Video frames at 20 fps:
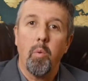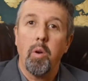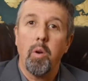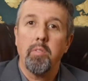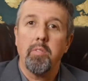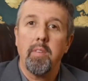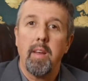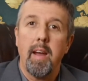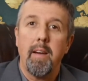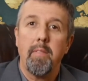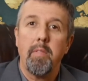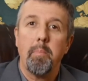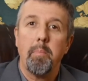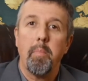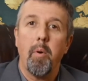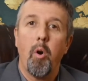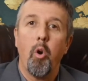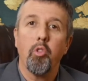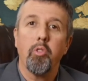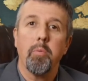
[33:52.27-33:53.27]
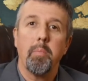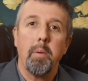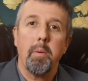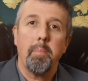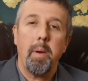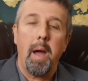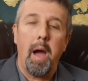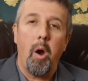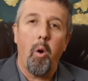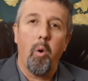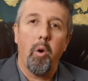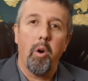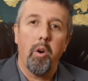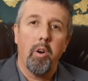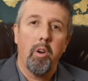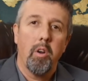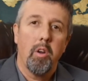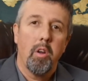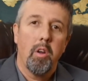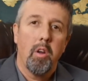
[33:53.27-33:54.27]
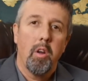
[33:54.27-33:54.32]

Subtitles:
the ones that have the ultimate power